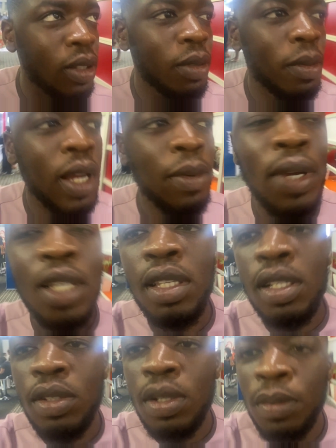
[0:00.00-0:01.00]
We are
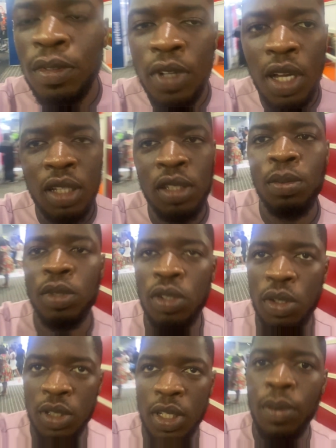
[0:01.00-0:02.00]
seeing some of our
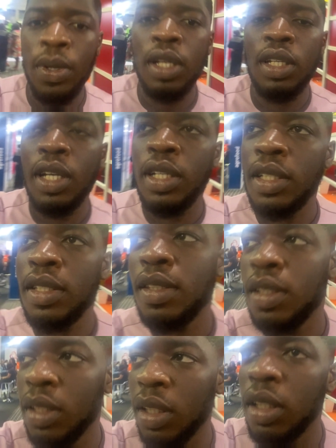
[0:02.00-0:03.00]
exhibitors that were here
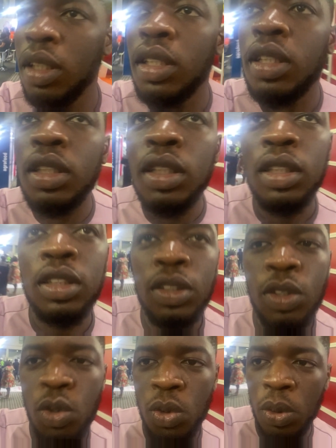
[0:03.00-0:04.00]
yesterday.
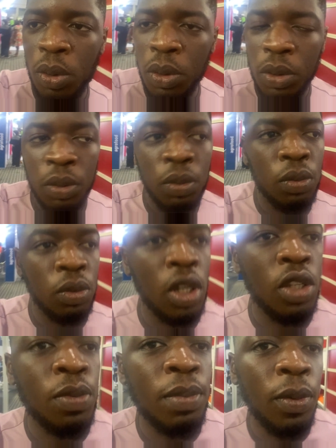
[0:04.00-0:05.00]
So we'll
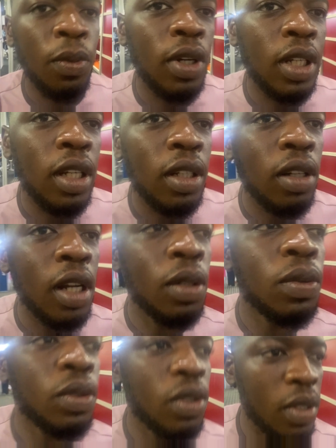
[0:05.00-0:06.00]
just be walking
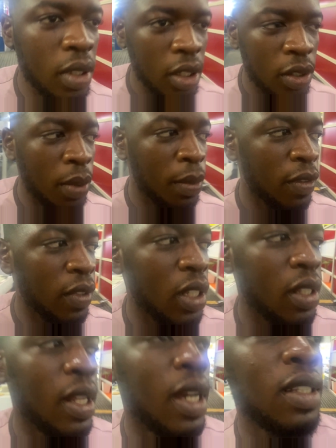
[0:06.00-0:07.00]
around to see some of the
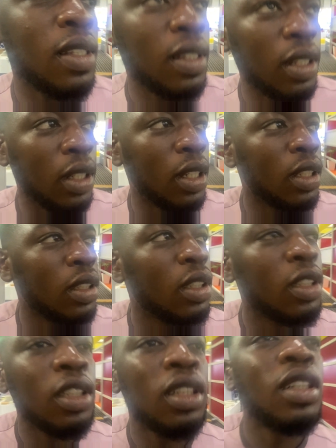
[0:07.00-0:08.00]
stands again.
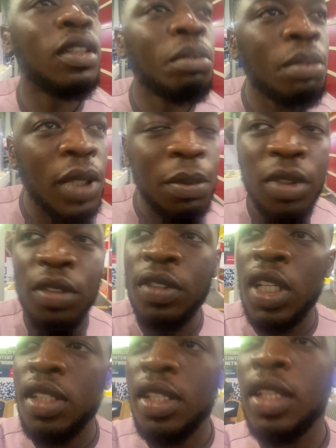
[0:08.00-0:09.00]
Maybe if
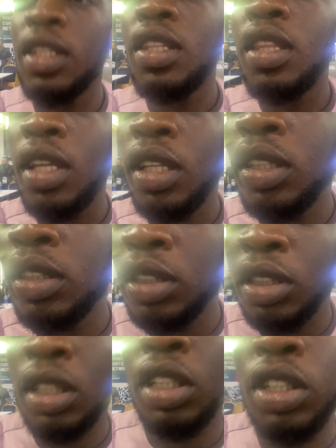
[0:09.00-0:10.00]
there's
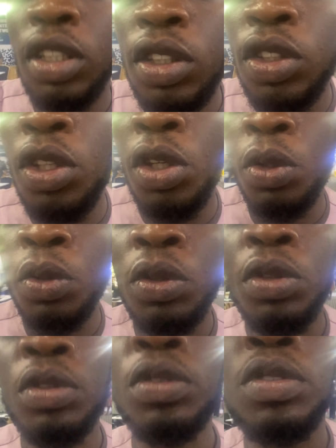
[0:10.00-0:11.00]
anything
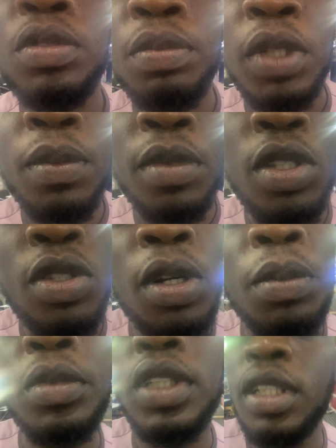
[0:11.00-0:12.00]
new, maybe
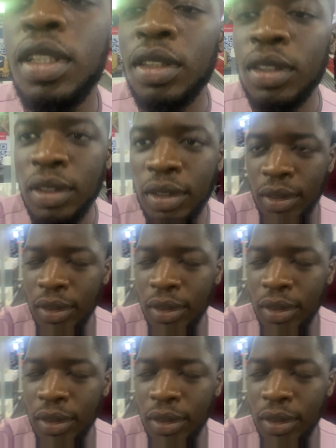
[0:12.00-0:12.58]
something